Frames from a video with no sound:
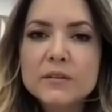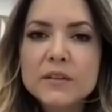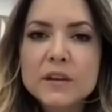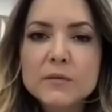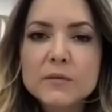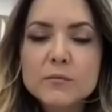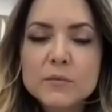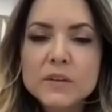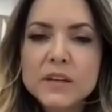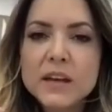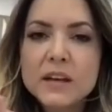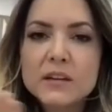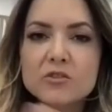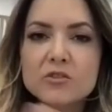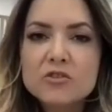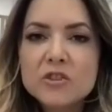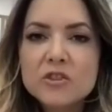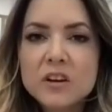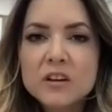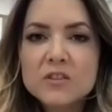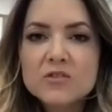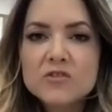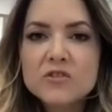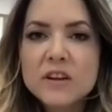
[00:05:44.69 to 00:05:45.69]
that we get
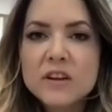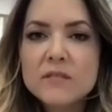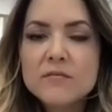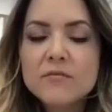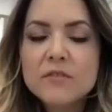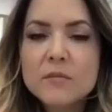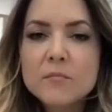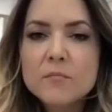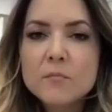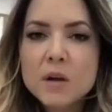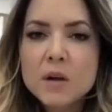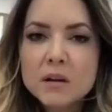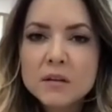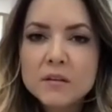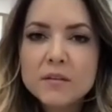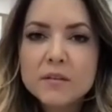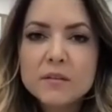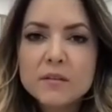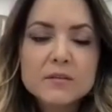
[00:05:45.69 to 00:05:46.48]
charged every month.